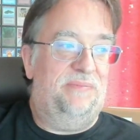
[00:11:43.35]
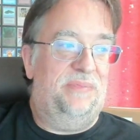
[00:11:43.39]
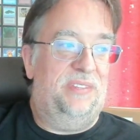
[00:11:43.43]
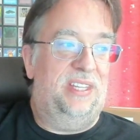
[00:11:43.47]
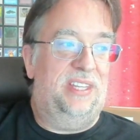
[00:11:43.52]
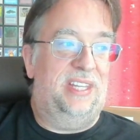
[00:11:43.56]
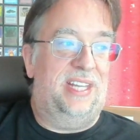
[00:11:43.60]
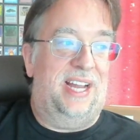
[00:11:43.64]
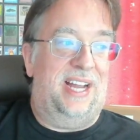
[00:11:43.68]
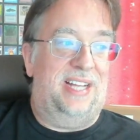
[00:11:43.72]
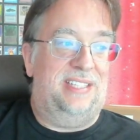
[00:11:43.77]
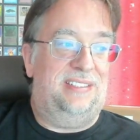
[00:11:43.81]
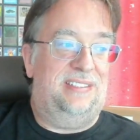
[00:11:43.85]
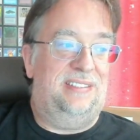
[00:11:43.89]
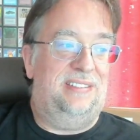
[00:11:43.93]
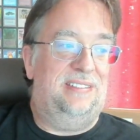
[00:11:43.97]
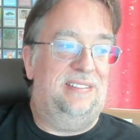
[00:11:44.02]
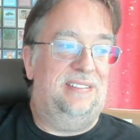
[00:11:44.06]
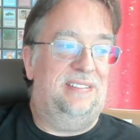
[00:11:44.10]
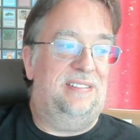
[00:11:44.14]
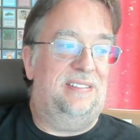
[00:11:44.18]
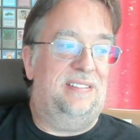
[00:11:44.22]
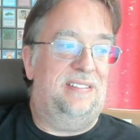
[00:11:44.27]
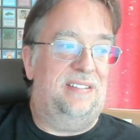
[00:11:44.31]
That's
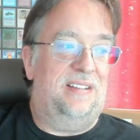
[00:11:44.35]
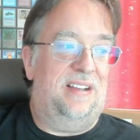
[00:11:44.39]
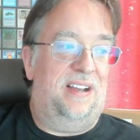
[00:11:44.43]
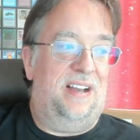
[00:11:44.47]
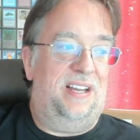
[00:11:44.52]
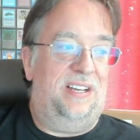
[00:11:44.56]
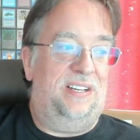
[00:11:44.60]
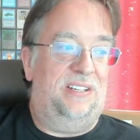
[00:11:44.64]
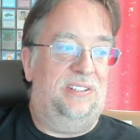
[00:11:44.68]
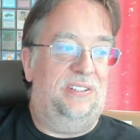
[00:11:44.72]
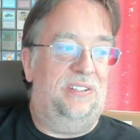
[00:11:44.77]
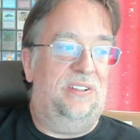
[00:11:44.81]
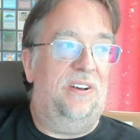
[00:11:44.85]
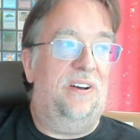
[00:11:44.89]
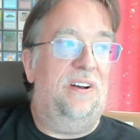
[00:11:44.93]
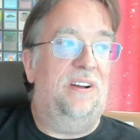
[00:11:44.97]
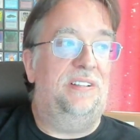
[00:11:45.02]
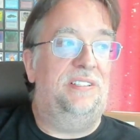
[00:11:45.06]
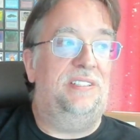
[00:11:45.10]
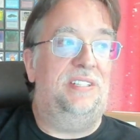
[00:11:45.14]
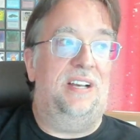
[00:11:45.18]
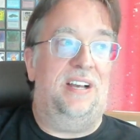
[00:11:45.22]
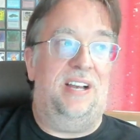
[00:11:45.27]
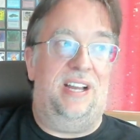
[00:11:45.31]
not a long
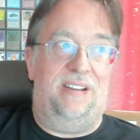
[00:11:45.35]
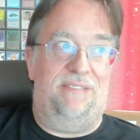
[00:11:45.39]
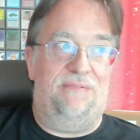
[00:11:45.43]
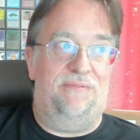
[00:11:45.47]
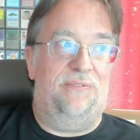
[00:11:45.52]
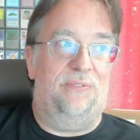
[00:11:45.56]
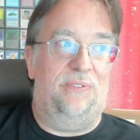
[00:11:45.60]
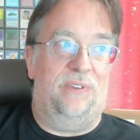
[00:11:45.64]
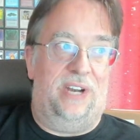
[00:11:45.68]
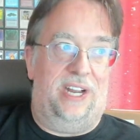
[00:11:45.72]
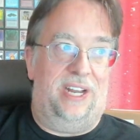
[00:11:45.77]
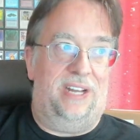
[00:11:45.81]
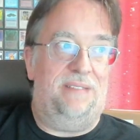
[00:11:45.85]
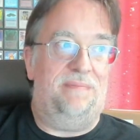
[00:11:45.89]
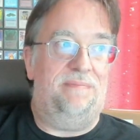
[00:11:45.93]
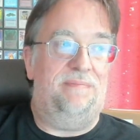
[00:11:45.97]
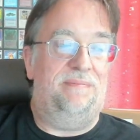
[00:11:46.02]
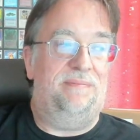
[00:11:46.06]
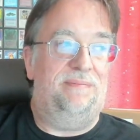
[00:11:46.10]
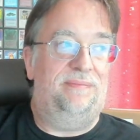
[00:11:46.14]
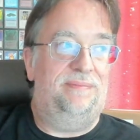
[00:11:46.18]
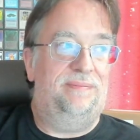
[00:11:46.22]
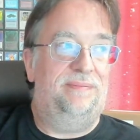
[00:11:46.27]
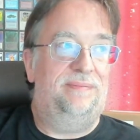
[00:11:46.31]
time frame
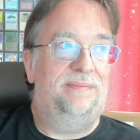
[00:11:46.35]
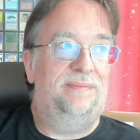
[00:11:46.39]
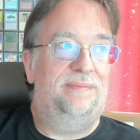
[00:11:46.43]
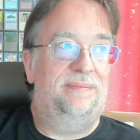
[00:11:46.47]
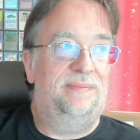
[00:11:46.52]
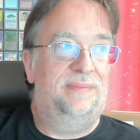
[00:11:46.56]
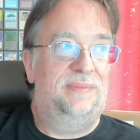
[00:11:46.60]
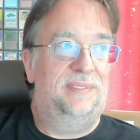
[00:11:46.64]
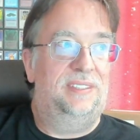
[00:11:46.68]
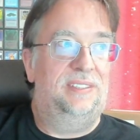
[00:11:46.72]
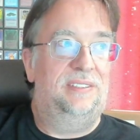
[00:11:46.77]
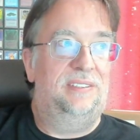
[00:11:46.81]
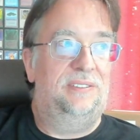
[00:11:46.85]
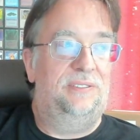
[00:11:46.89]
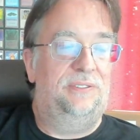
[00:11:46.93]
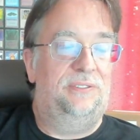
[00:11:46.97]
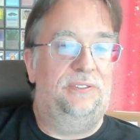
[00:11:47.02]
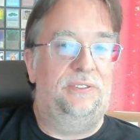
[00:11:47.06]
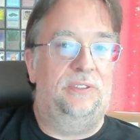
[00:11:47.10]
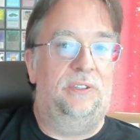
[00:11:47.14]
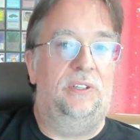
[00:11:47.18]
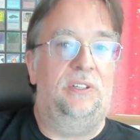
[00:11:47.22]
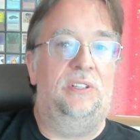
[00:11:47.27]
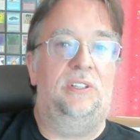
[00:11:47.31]

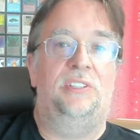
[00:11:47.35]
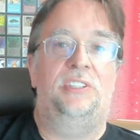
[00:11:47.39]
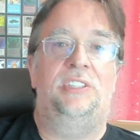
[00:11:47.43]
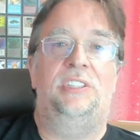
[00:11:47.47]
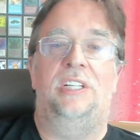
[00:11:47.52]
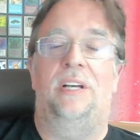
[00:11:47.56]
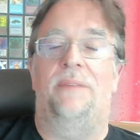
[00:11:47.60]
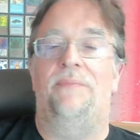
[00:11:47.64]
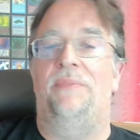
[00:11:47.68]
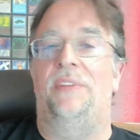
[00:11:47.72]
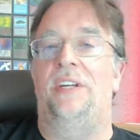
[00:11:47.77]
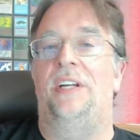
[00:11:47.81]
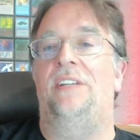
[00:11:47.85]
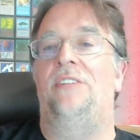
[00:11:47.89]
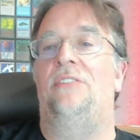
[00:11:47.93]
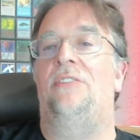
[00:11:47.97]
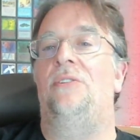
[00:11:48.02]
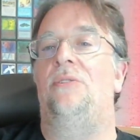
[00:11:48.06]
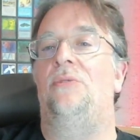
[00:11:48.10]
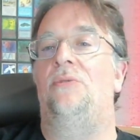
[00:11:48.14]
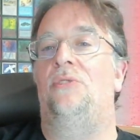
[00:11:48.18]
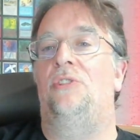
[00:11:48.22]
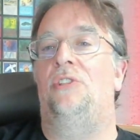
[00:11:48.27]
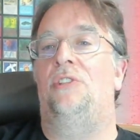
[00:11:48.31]
for something
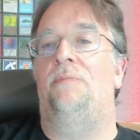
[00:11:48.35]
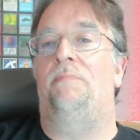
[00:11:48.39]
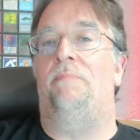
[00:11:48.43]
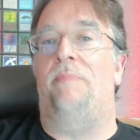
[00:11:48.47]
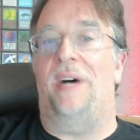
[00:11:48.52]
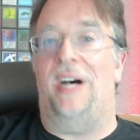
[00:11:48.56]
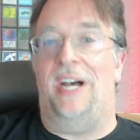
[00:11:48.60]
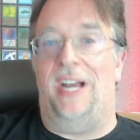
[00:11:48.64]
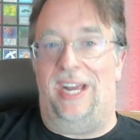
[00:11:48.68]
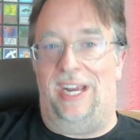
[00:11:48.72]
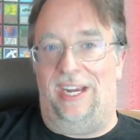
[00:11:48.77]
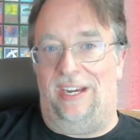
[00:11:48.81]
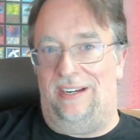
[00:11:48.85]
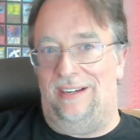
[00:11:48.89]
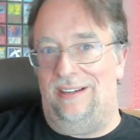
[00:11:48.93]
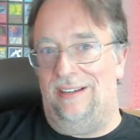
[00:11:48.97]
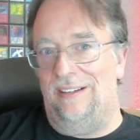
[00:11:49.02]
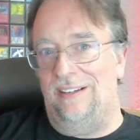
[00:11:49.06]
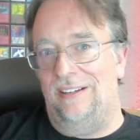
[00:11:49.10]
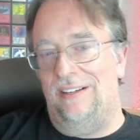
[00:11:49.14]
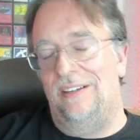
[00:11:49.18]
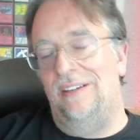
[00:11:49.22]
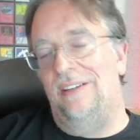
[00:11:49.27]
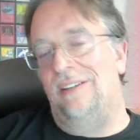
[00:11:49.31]
to spike
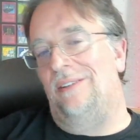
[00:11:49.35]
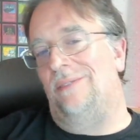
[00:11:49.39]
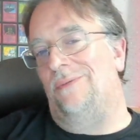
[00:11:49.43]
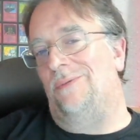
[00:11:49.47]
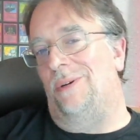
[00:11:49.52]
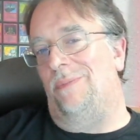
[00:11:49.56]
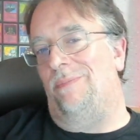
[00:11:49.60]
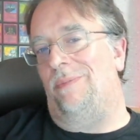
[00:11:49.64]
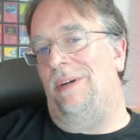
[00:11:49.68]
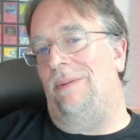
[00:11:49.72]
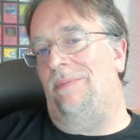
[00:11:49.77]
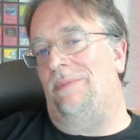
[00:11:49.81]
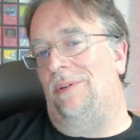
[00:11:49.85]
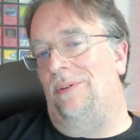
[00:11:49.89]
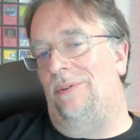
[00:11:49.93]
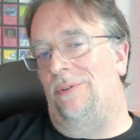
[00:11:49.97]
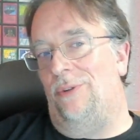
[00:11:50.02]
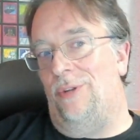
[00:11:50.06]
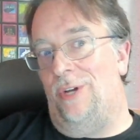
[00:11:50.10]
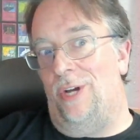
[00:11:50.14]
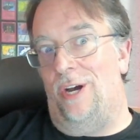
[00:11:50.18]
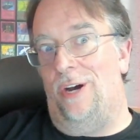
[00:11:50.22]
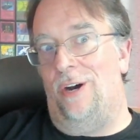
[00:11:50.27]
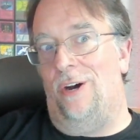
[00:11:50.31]
when people
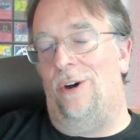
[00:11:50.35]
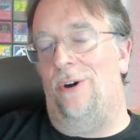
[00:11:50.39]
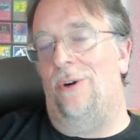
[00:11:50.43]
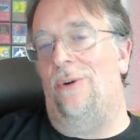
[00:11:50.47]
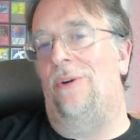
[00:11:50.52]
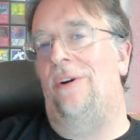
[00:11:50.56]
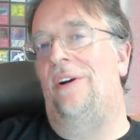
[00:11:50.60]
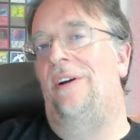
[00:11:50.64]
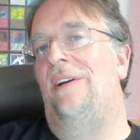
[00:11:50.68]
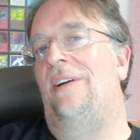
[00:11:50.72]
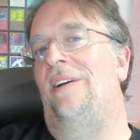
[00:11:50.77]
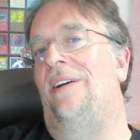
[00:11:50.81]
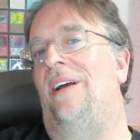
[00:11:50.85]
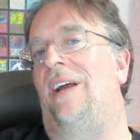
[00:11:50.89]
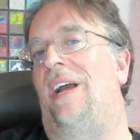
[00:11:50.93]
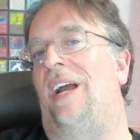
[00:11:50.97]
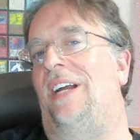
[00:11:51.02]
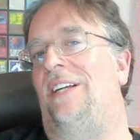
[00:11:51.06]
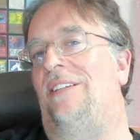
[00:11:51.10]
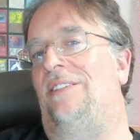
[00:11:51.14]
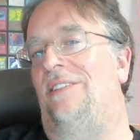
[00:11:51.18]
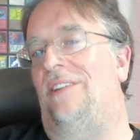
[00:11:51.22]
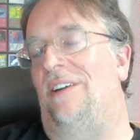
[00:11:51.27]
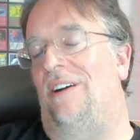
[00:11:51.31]
know a
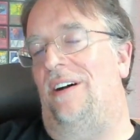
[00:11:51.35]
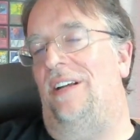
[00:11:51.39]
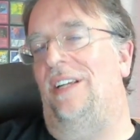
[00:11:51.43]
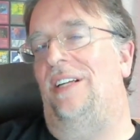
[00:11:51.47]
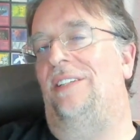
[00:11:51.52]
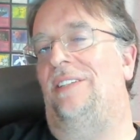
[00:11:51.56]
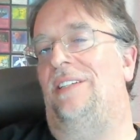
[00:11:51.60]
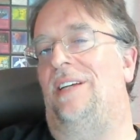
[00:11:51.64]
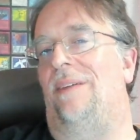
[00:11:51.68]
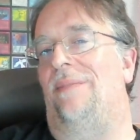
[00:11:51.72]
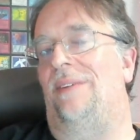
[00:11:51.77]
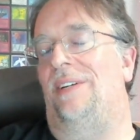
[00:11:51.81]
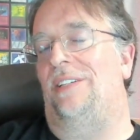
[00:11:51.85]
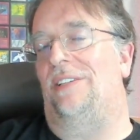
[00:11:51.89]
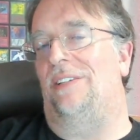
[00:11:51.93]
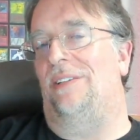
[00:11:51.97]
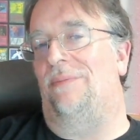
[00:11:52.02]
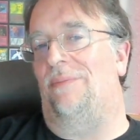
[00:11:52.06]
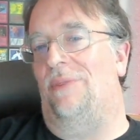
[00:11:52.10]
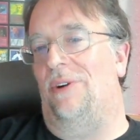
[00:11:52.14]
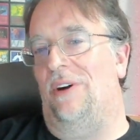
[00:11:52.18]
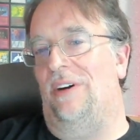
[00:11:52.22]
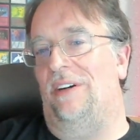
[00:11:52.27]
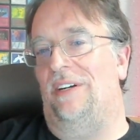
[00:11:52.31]
ton is coming to the
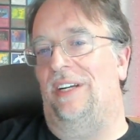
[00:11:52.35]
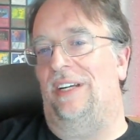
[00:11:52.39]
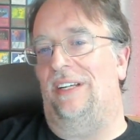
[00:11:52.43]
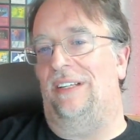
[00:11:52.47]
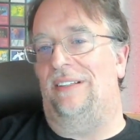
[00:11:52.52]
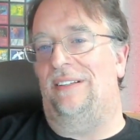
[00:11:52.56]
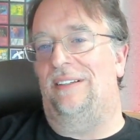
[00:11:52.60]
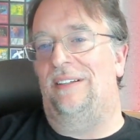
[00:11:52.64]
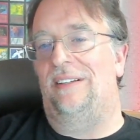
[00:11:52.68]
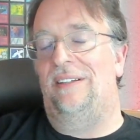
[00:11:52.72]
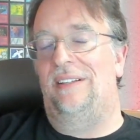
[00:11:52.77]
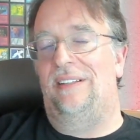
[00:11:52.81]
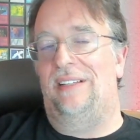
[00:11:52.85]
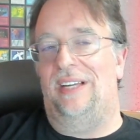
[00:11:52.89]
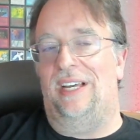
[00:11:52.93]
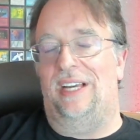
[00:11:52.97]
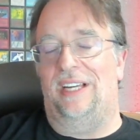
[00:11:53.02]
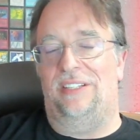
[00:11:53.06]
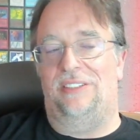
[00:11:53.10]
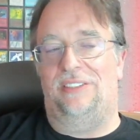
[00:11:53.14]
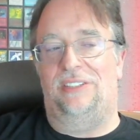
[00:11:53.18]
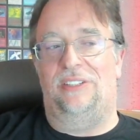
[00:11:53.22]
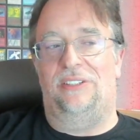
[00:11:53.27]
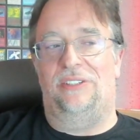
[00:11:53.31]
market at a
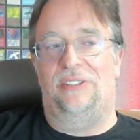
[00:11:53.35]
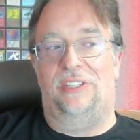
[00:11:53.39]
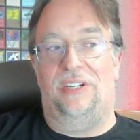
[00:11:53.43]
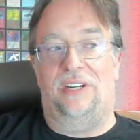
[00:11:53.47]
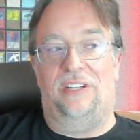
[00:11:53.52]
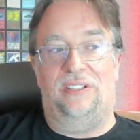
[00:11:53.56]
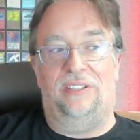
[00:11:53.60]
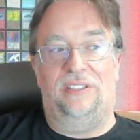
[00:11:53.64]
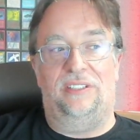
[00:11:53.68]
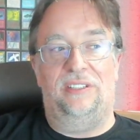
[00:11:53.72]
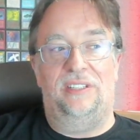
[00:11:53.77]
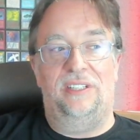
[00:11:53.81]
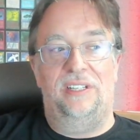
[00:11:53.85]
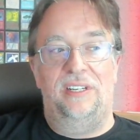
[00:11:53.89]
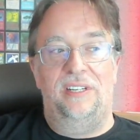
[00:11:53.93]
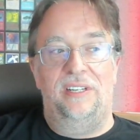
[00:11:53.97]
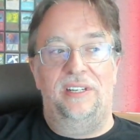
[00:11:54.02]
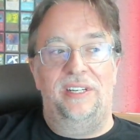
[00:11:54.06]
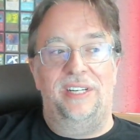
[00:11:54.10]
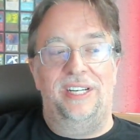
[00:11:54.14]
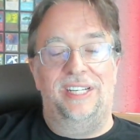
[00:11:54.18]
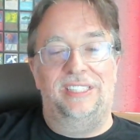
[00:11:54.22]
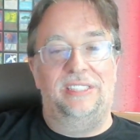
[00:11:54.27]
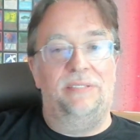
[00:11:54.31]
$0.
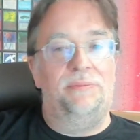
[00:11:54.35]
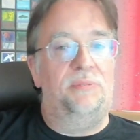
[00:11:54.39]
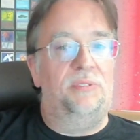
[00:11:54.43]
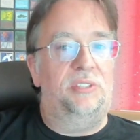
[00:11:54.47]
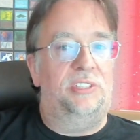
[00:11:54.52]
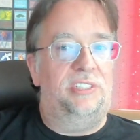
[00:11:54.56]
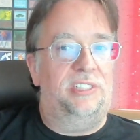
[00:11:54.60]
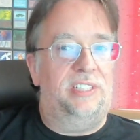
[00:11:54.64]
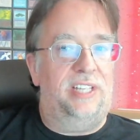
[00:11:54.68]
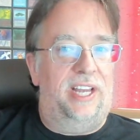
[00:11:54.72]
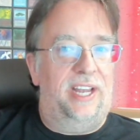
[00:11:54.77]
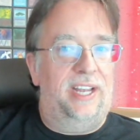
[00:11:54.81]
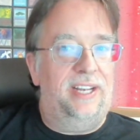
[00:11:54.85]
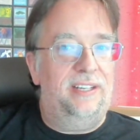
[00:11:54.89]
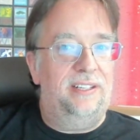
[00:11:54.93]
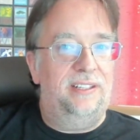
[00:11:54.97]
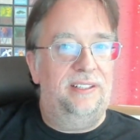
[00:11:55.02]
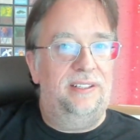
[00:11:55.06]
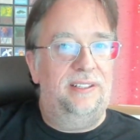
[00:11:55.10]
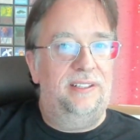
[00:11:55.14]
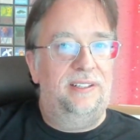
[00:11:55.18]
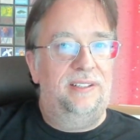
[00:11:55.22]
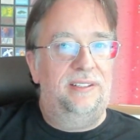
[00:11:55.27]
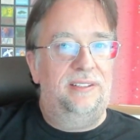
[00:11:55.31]
Is it a mistake?
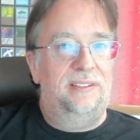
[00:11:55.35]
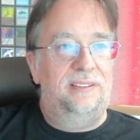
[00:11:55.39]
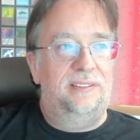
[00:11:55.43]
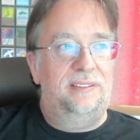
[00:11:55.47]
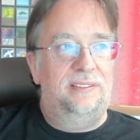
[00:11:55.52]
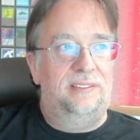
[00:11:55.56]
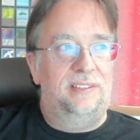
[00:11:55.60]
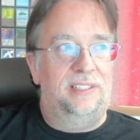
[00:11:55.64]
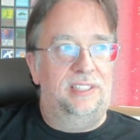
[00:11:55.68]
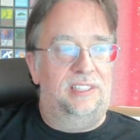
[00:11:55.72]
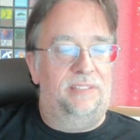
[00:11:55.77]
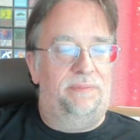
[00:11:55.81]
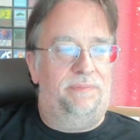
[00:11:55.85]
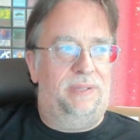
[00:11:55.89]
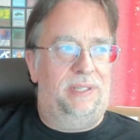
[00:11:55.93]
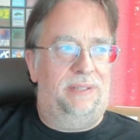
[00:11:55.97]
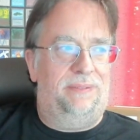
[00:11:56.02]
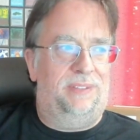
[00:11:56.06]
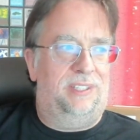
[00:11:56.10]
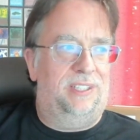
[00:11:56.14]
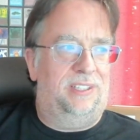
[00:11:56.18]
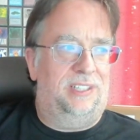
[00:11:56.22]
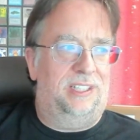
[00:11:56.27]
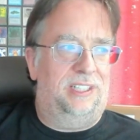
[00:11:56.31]

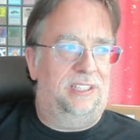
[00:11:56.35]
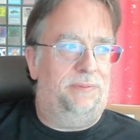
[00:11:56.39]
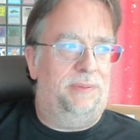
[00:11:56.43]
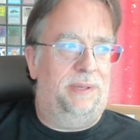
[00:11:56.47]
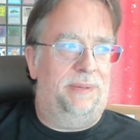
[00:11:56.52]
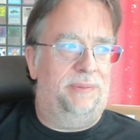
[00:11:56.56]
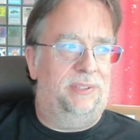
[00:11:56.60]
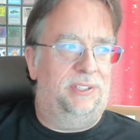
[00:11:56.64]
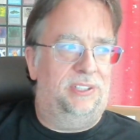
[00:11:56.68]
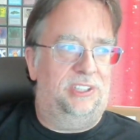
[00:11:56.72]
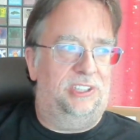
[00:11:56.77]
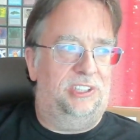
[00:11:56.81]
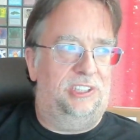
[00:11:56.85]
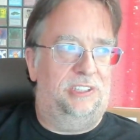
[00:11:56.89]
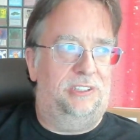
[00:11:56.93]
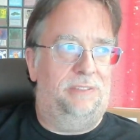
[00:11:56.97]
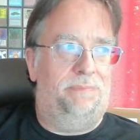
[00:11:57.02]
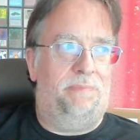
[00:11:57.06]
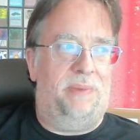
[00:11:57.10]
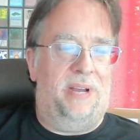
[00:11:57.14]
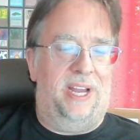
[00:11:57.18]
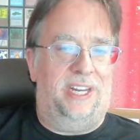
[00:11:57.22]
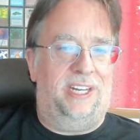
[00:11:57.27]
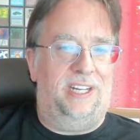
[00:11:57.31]
Did these people just
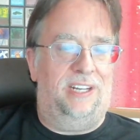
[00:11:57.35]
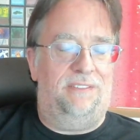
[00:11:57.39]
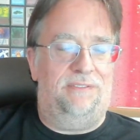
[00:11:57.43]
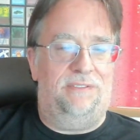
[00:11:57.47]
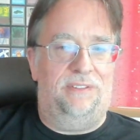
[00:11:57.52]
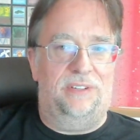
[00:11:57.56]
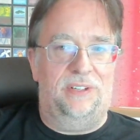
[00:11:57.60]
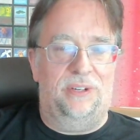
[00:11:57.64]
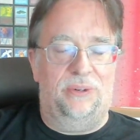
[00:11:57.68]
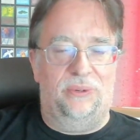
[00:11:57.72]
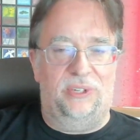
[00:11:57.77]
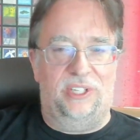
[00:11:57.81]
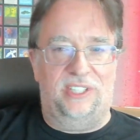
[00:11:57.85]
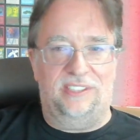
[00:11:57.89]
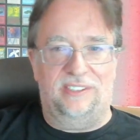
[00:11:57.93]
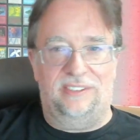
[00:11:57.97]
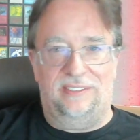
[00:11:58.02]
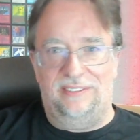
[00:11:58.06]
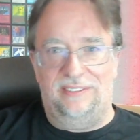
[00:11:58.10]
spike it for no reason?